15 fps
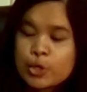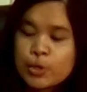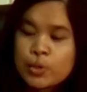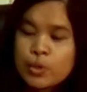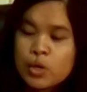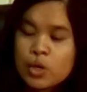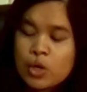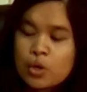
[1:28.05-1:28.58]
so
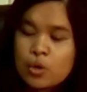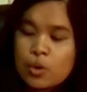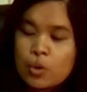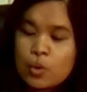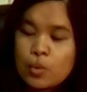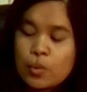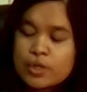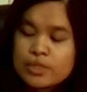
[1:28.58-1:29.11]

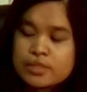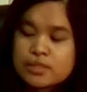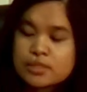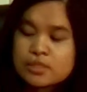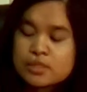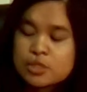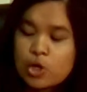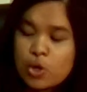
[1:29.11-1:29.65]
what's
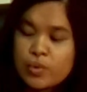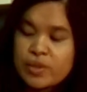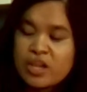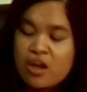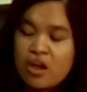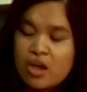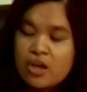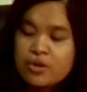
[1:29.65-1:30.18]
going
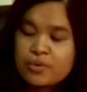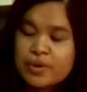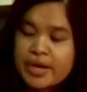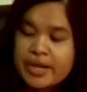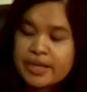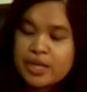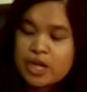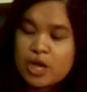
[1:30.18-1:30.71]
on
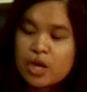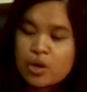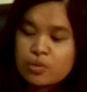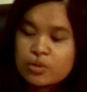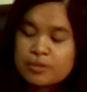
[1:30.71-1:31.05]
right now,